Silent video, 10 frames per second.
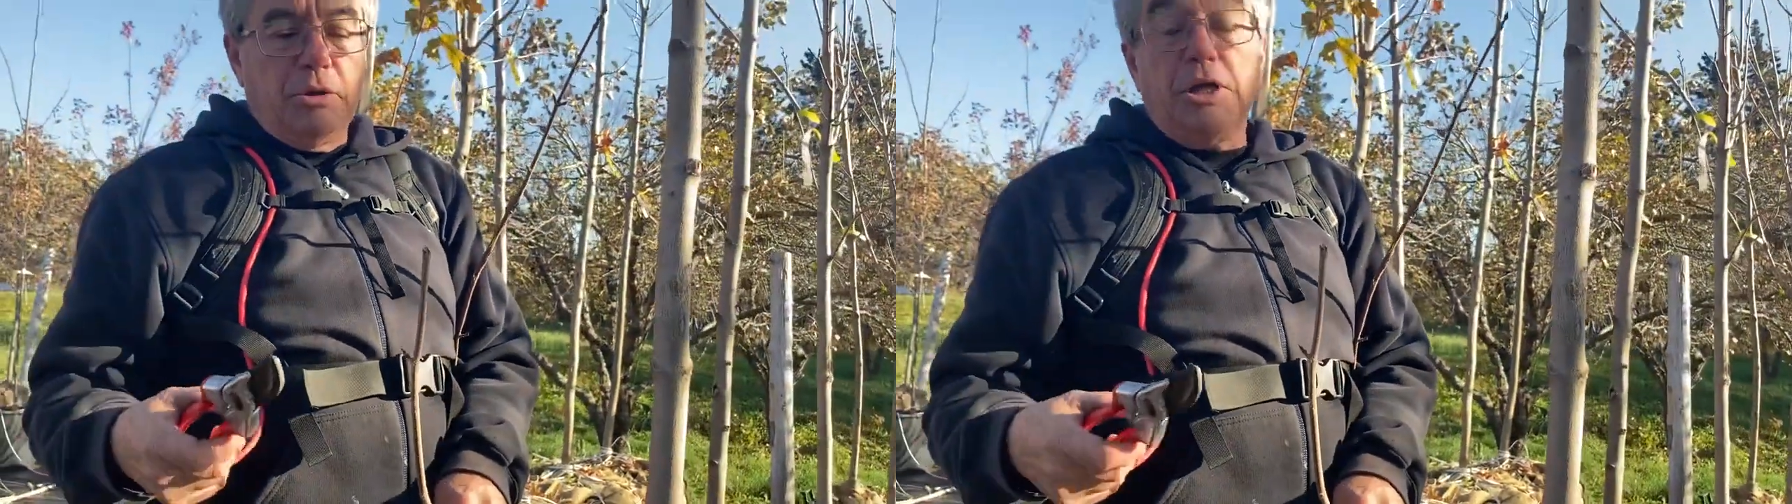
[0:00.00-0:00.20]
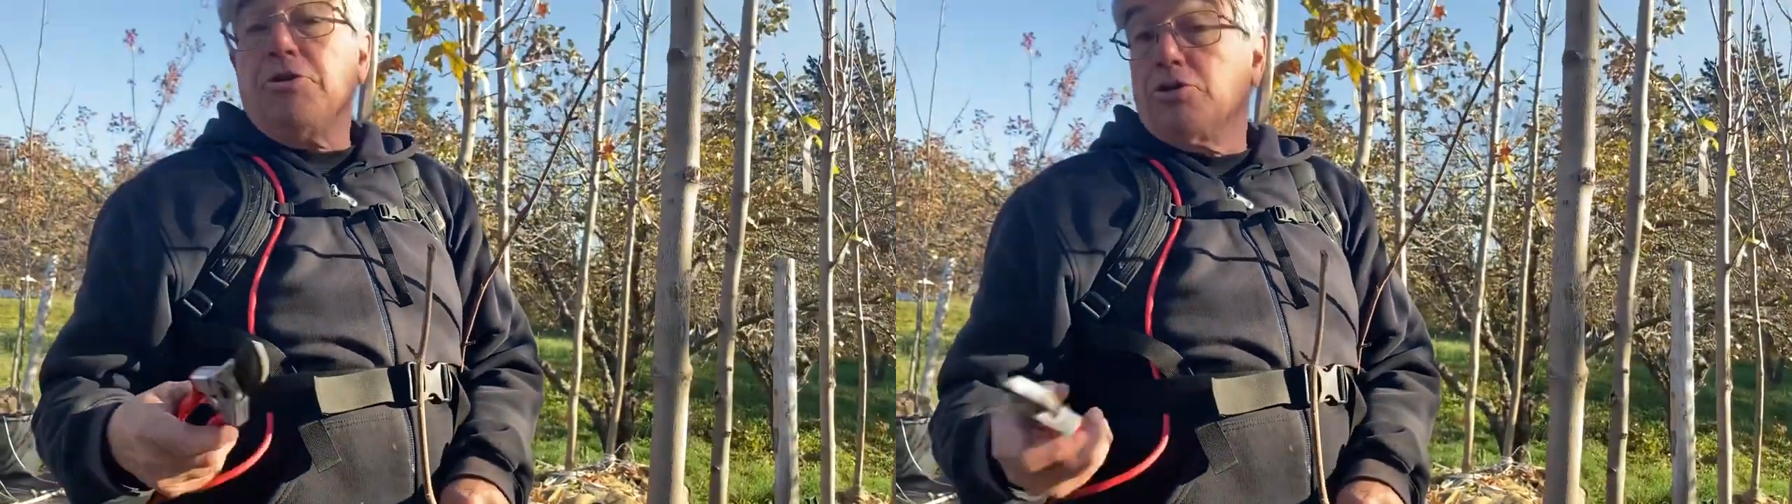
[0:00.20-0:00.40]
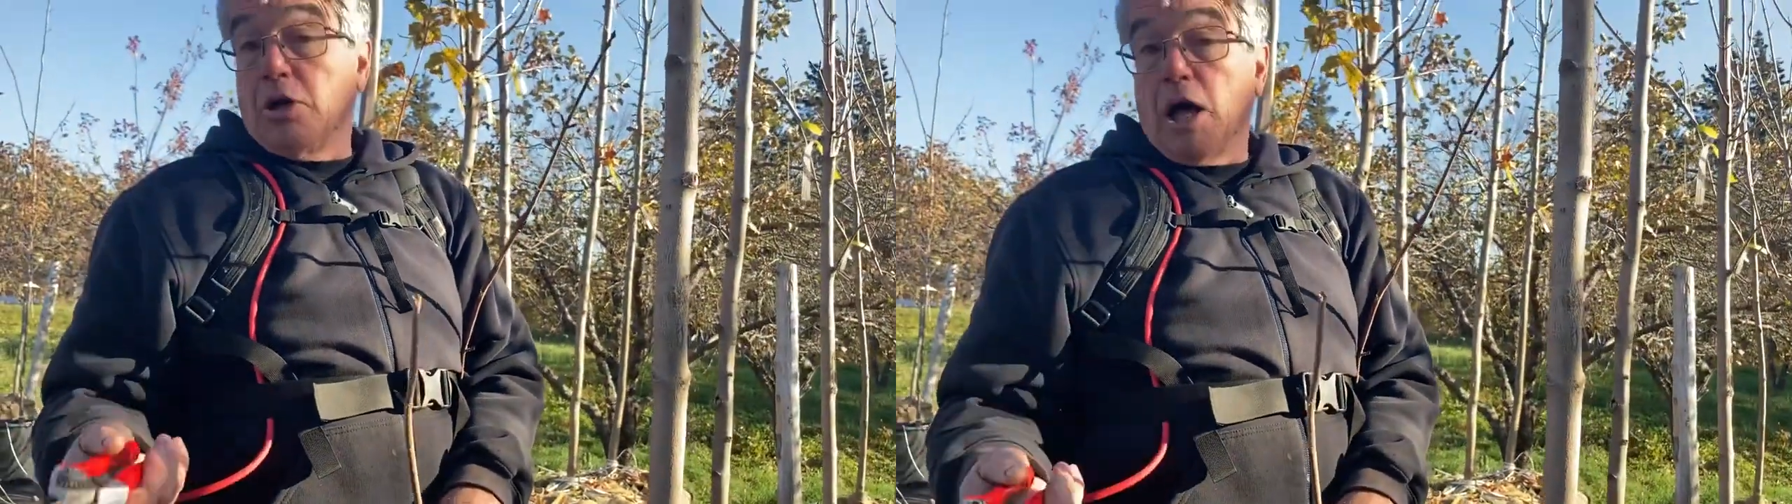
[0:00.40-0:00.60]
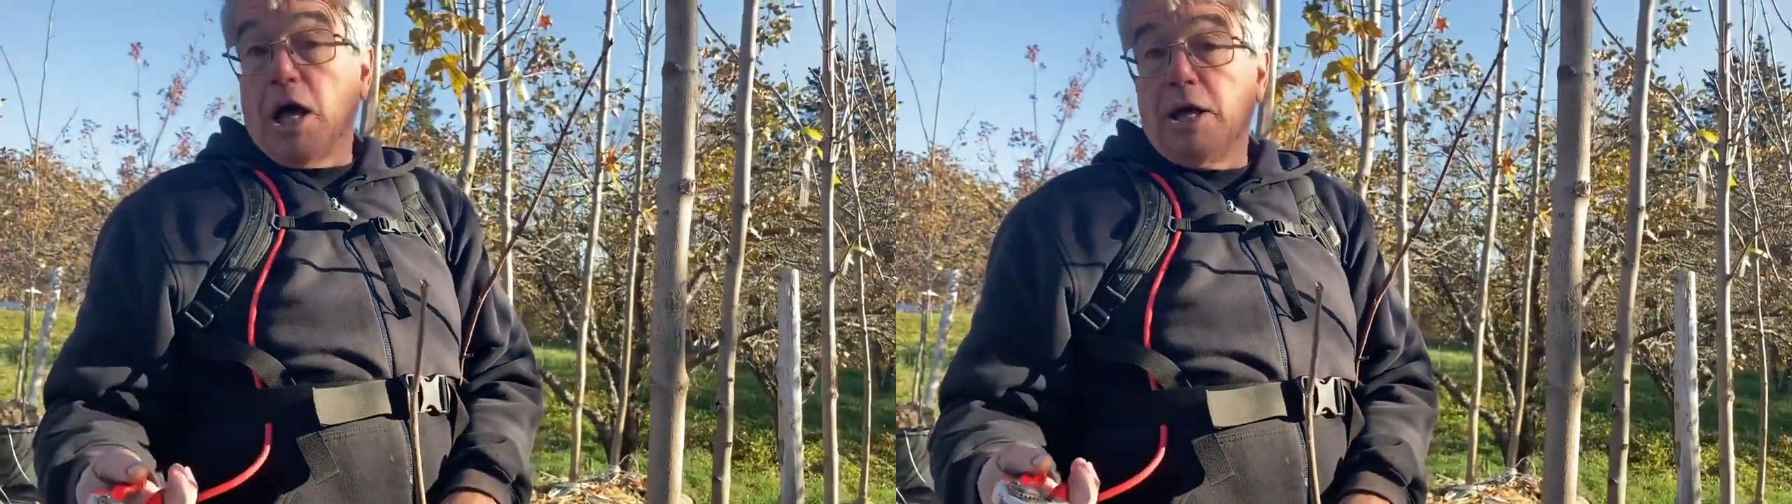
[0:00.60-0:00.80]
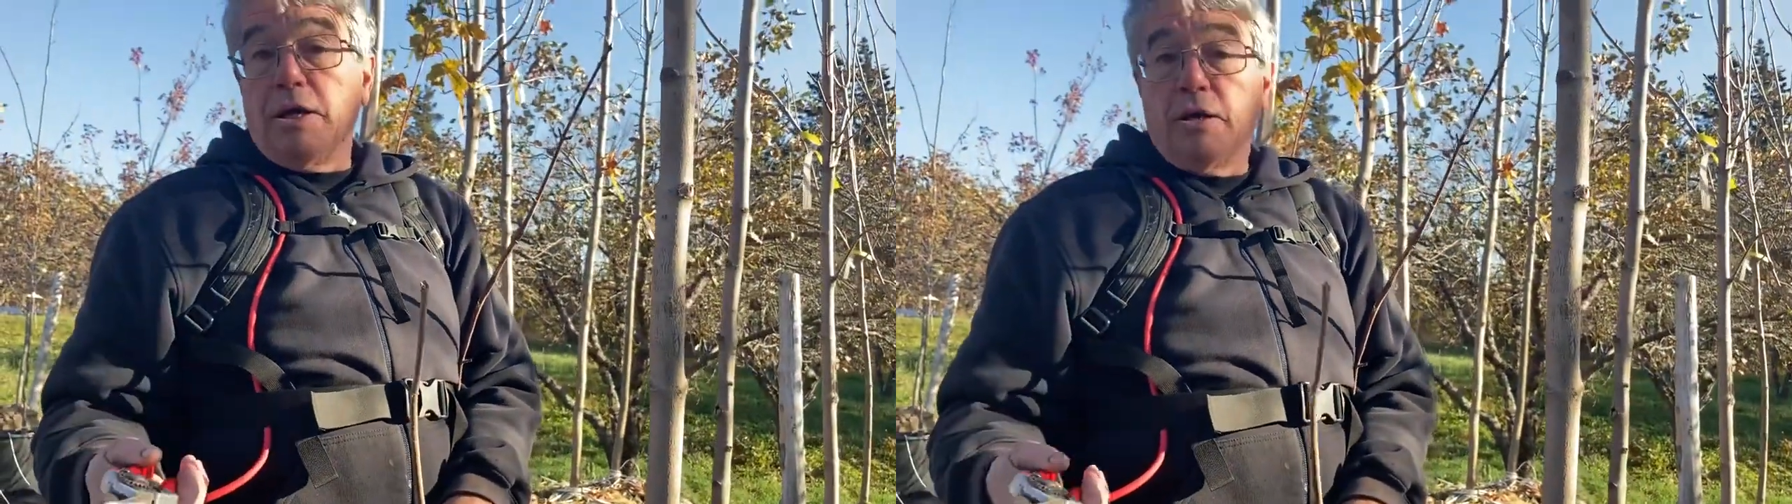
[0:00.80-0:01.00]
late
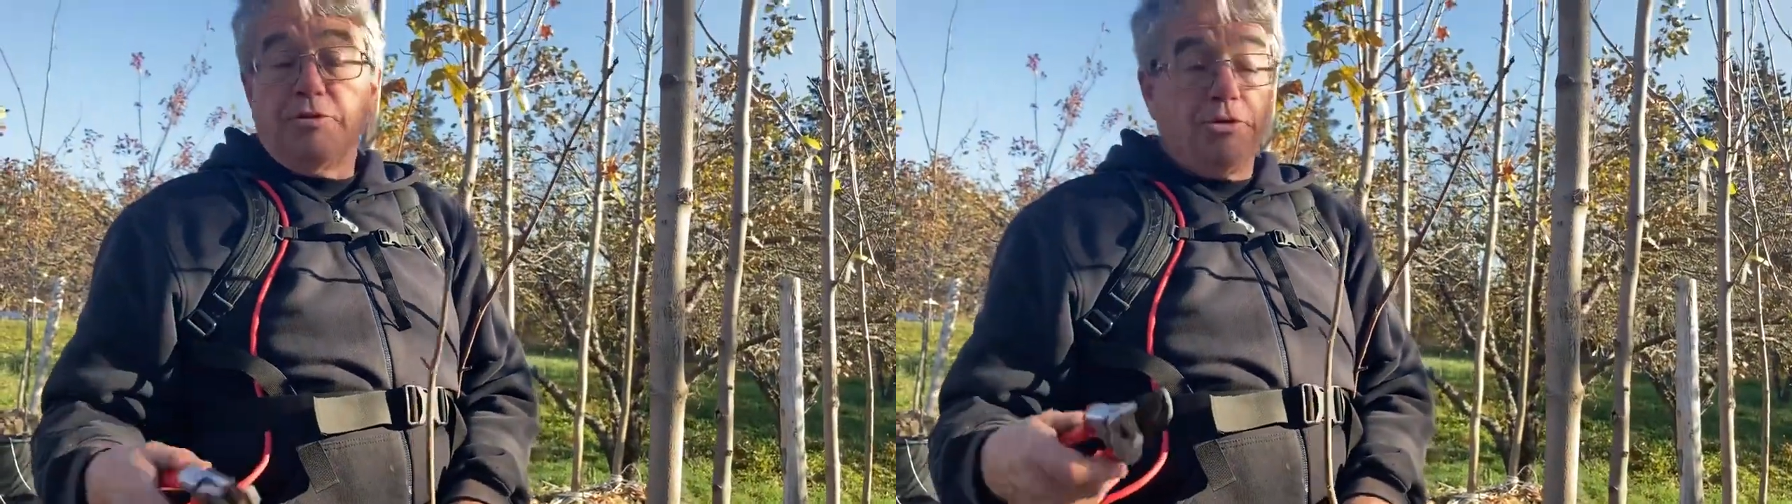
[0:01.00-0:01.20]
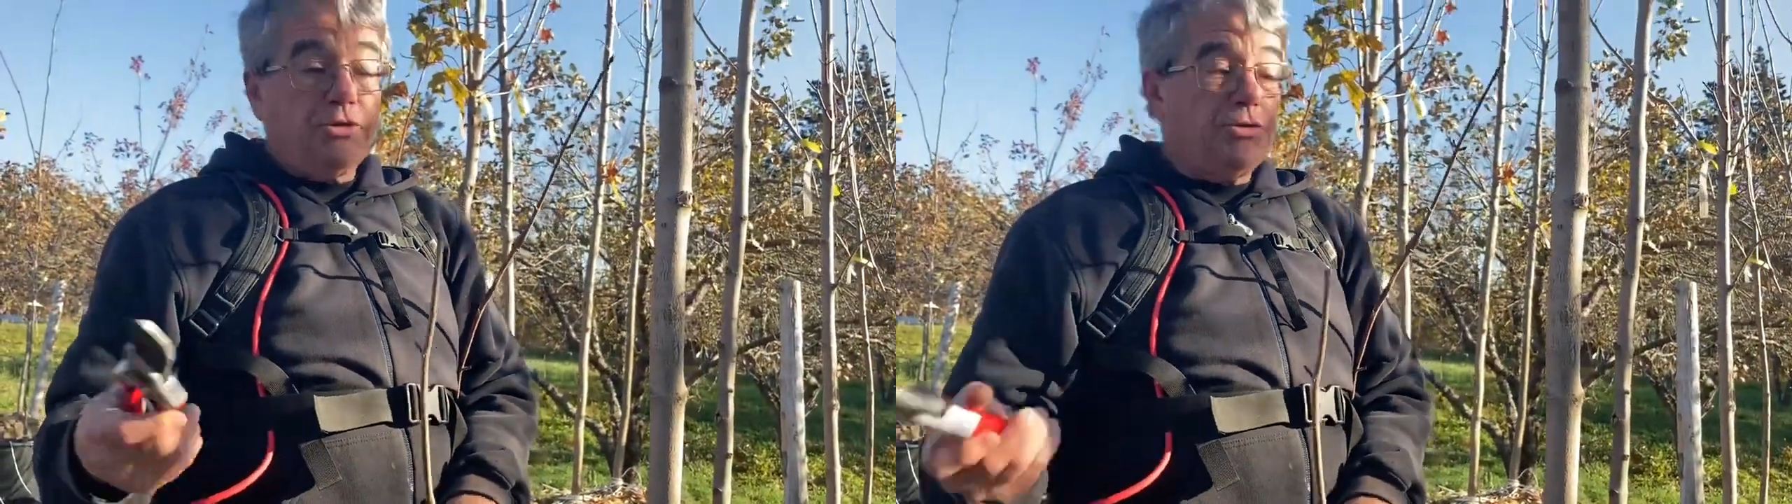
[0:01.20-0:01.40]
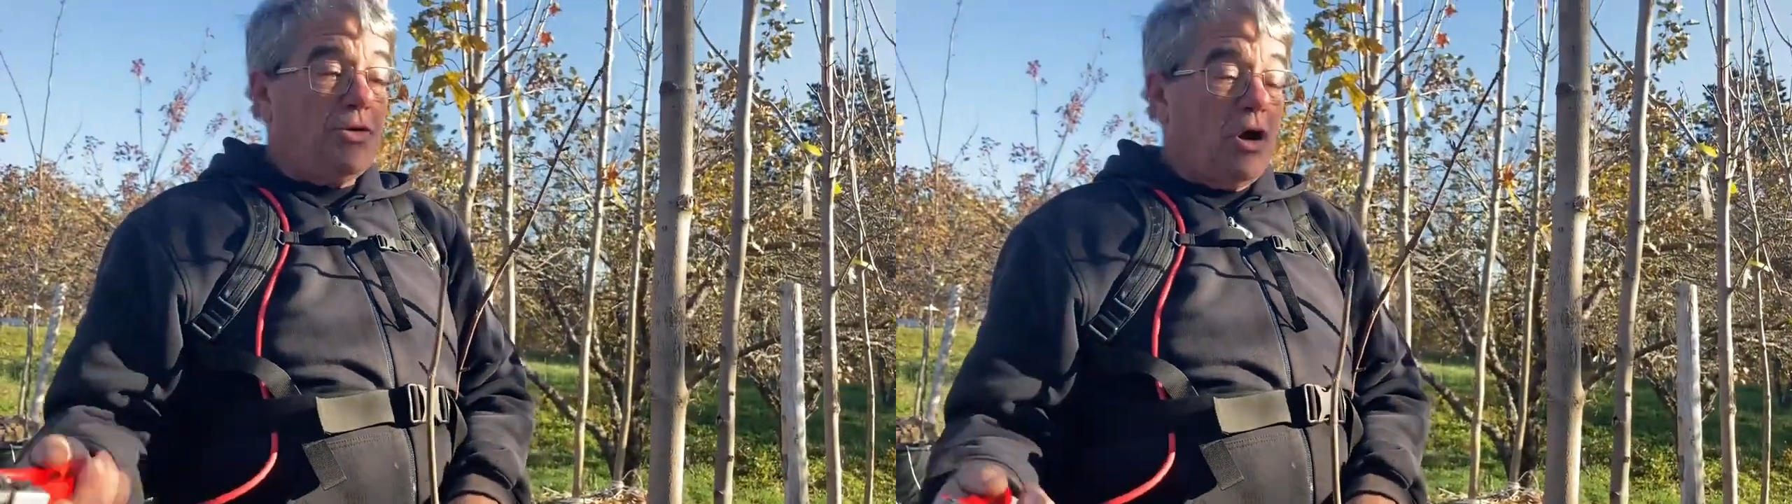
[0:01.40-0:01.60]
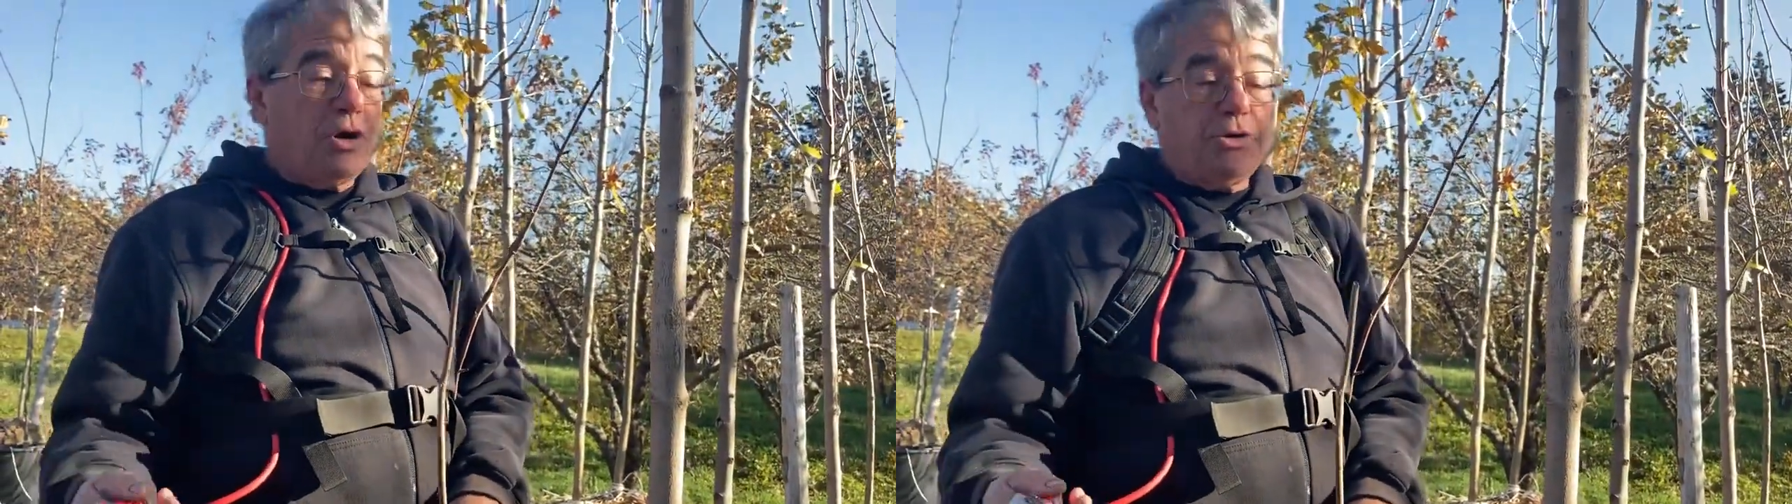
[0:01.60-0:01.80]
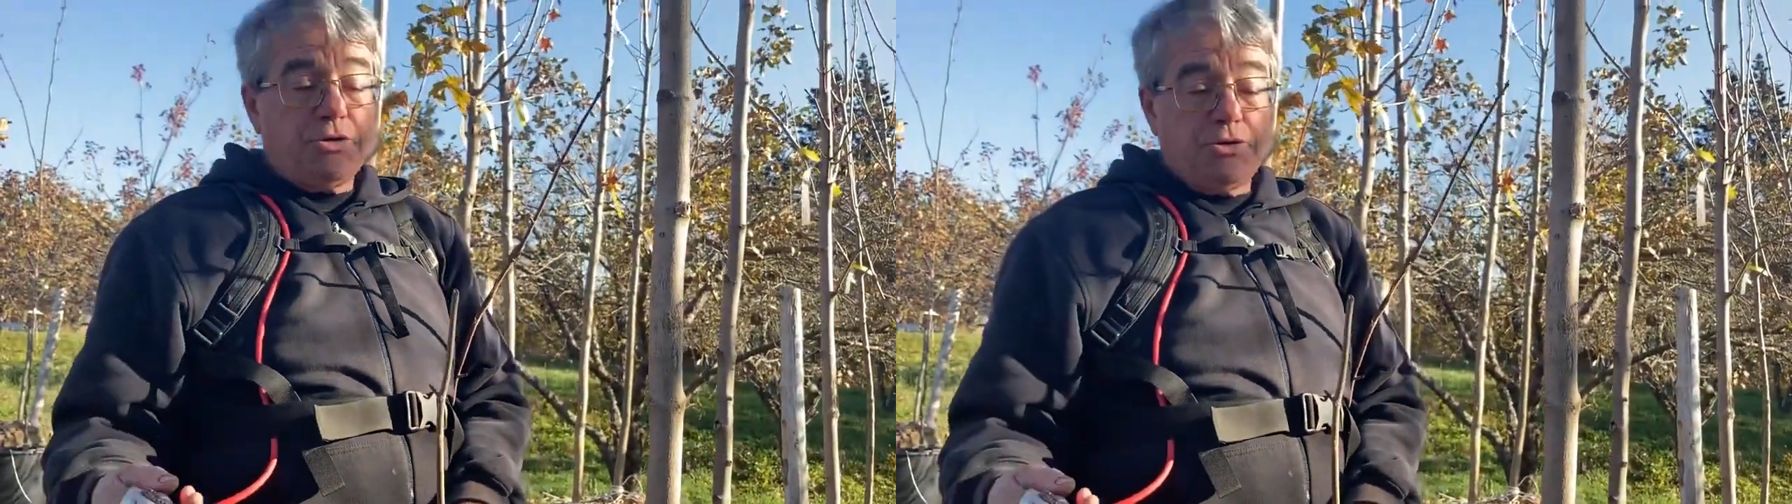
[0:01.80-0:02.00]
July, 1st of August